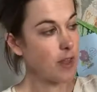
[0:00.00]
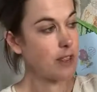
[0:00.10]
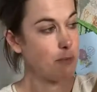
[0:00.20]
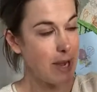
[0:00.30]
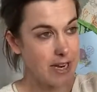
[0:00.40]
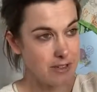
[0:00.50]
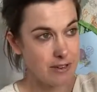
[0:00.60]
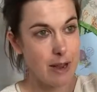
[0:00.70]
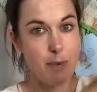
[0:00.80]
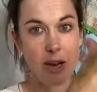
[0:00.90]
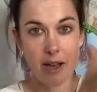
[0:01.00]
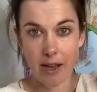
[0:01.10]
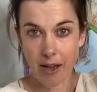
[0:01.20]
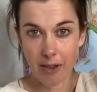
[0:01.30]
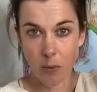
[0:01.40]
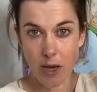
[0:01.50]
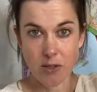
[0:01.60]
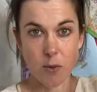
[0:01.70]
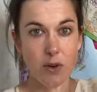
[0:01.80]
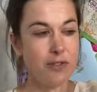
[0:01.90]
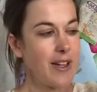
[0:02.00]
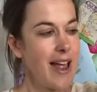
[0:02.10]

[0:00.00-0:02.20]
the planetary nebula and the white dwarf,